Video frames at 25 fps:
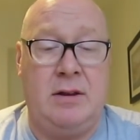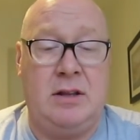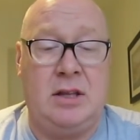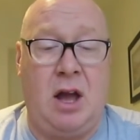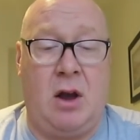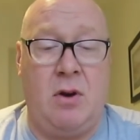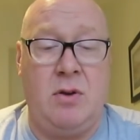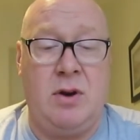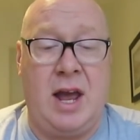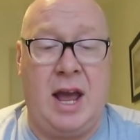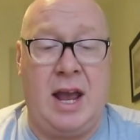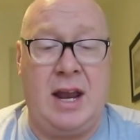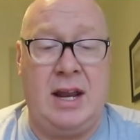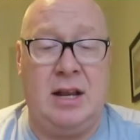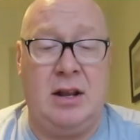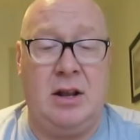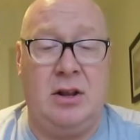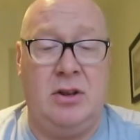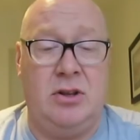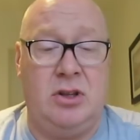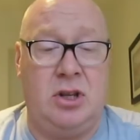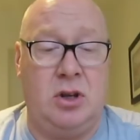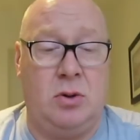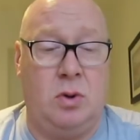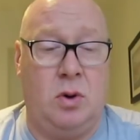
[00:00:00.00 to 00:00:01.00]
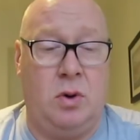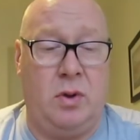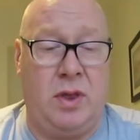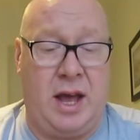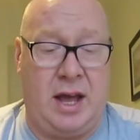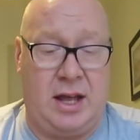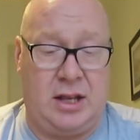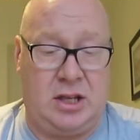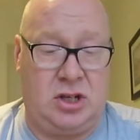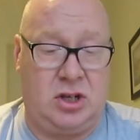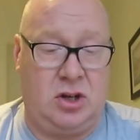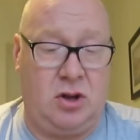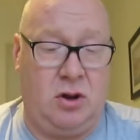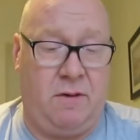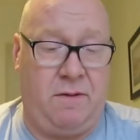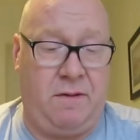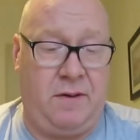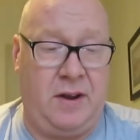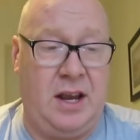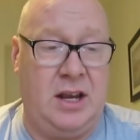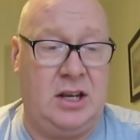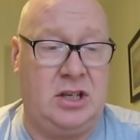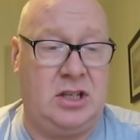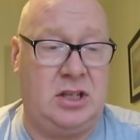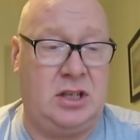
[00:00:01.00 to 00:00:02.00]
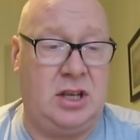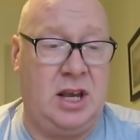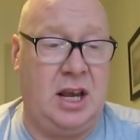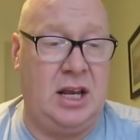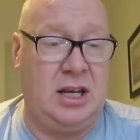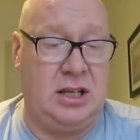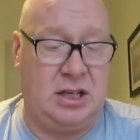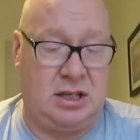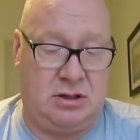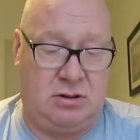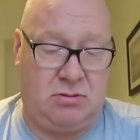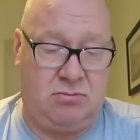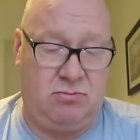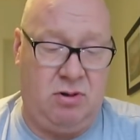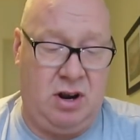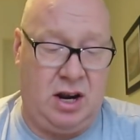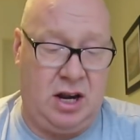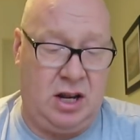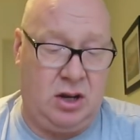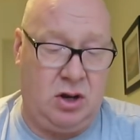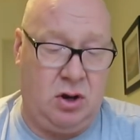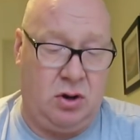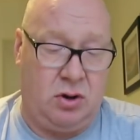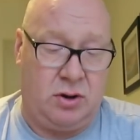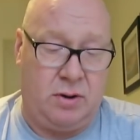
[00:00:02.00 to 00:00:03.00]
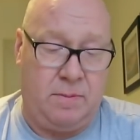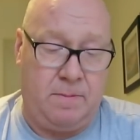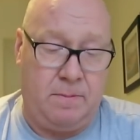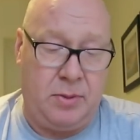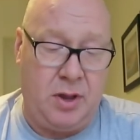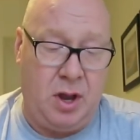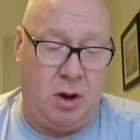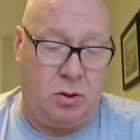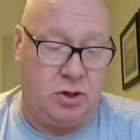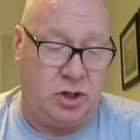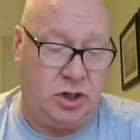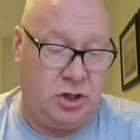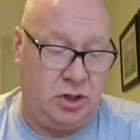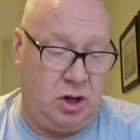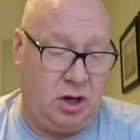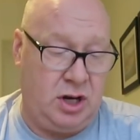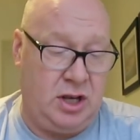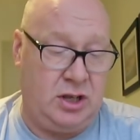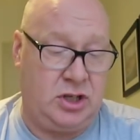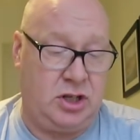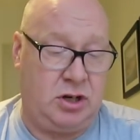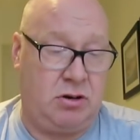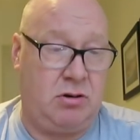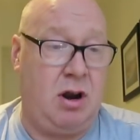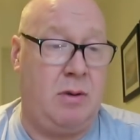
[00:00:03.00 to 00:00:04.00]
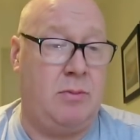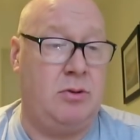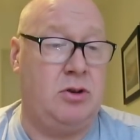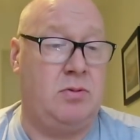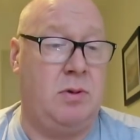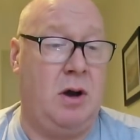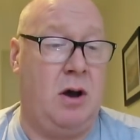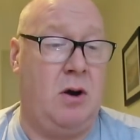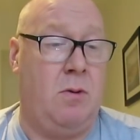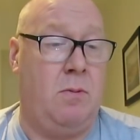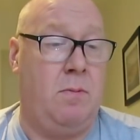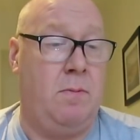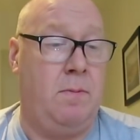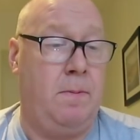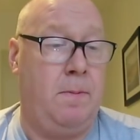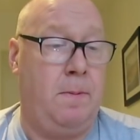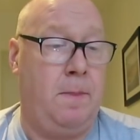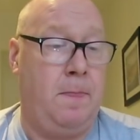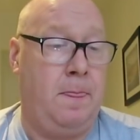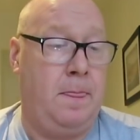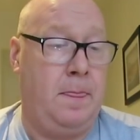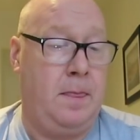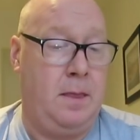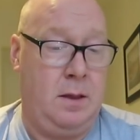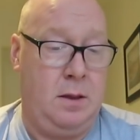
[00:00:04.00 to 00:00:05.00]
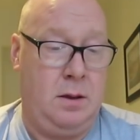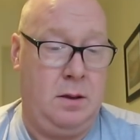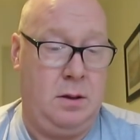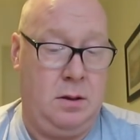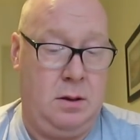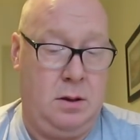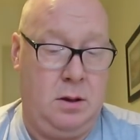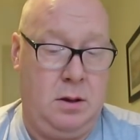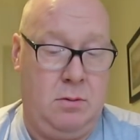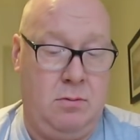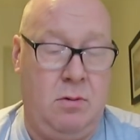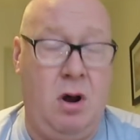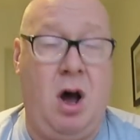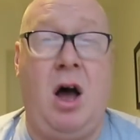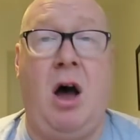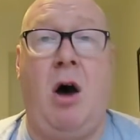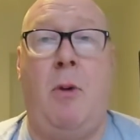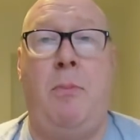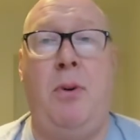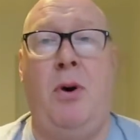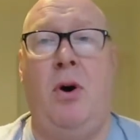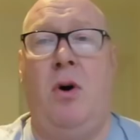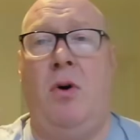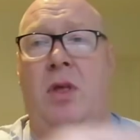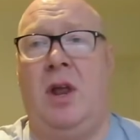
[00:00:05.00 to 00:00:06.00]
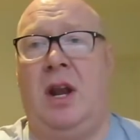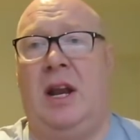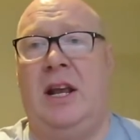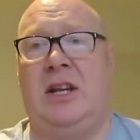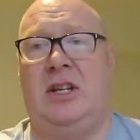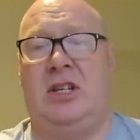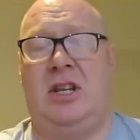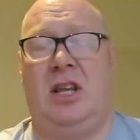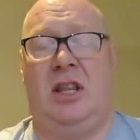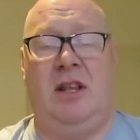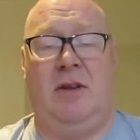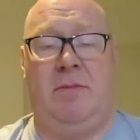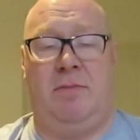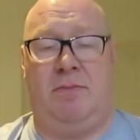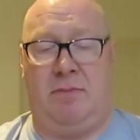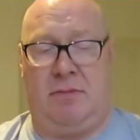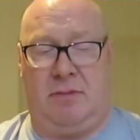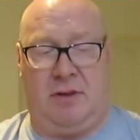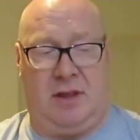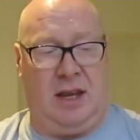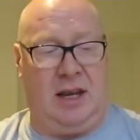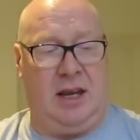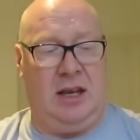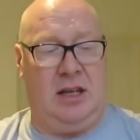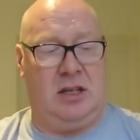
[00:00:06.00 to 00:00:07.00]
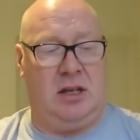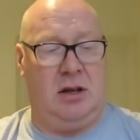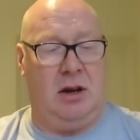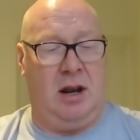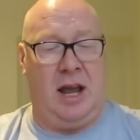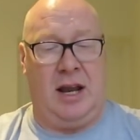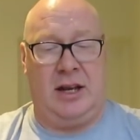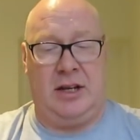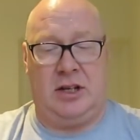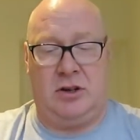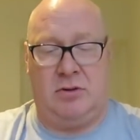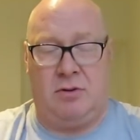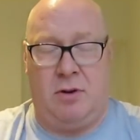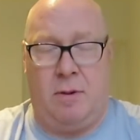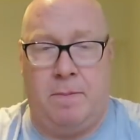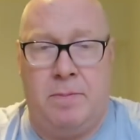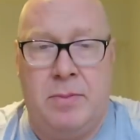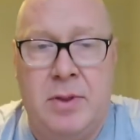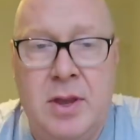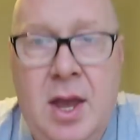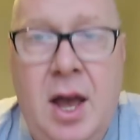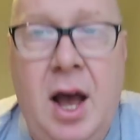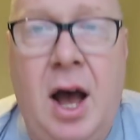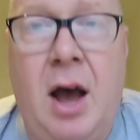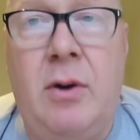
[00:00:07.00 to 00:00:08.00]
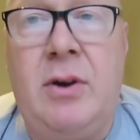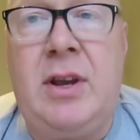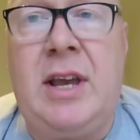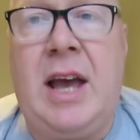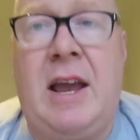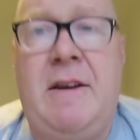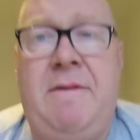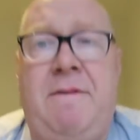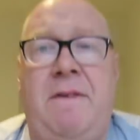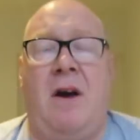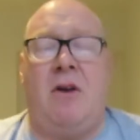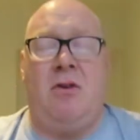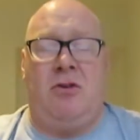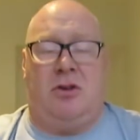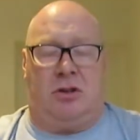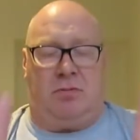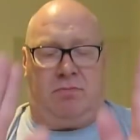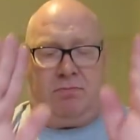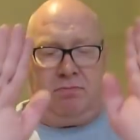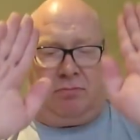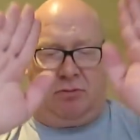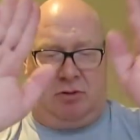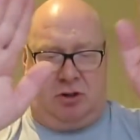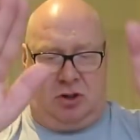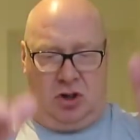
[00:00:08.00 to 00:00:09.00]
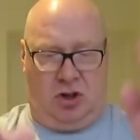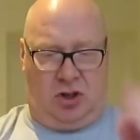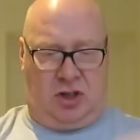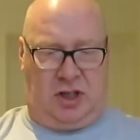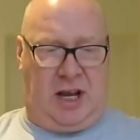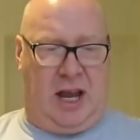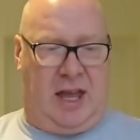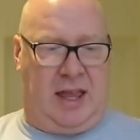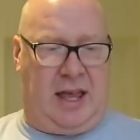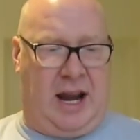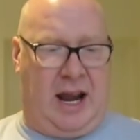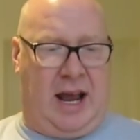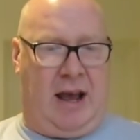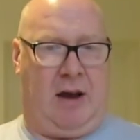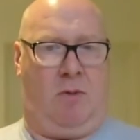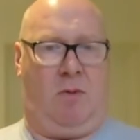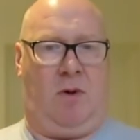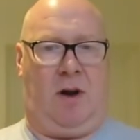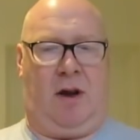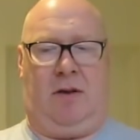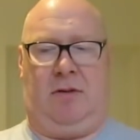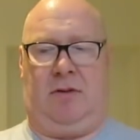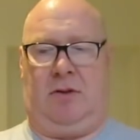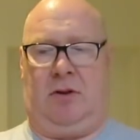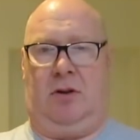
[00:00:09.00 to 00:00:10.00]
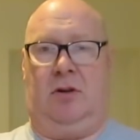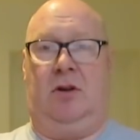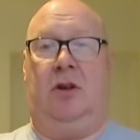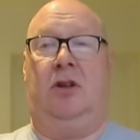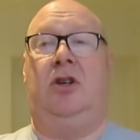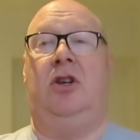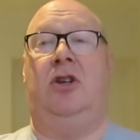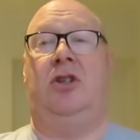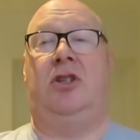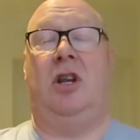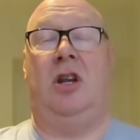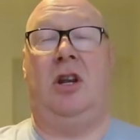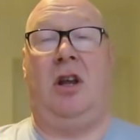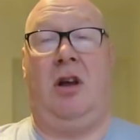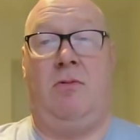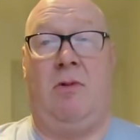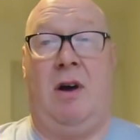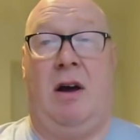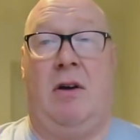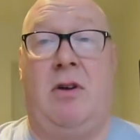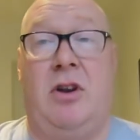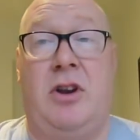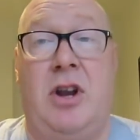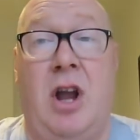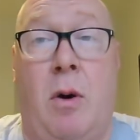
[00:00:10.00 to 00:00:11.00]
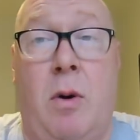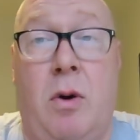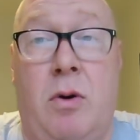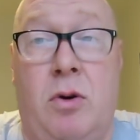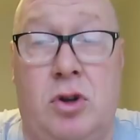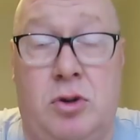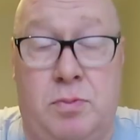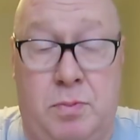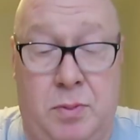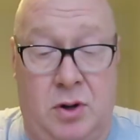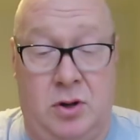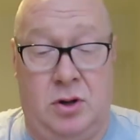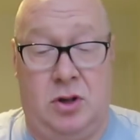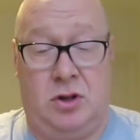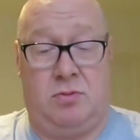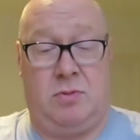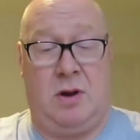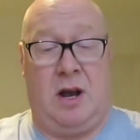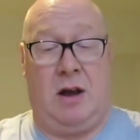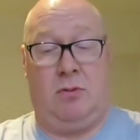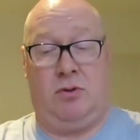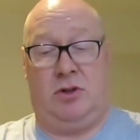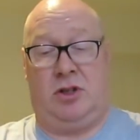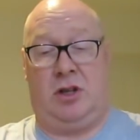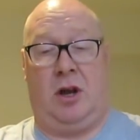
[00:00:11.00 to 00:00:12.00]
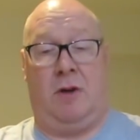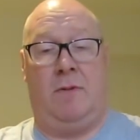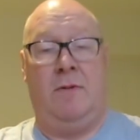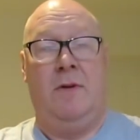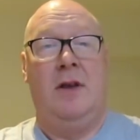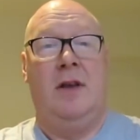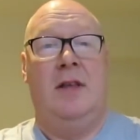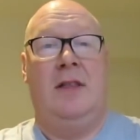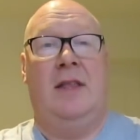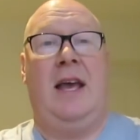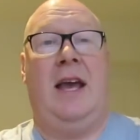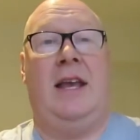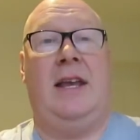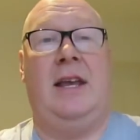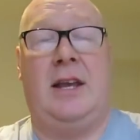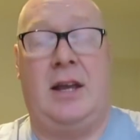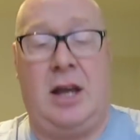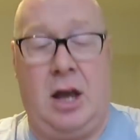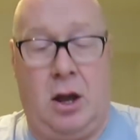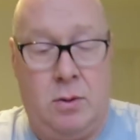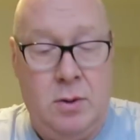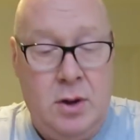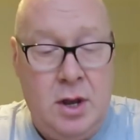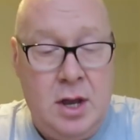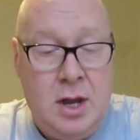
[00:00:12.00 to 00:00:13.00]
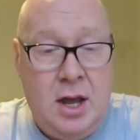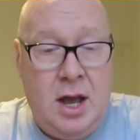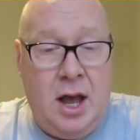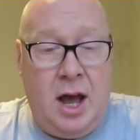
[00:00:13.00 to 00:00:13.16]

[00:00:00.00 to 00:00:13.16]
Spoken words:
Donate and do all that stuff. It's really good. Oh, she's on Instagram as well. Right, I'll put all the links in the thingy to later on. Okay, folks, just get that out. Well, used to, well, know her husband as well, so there you go.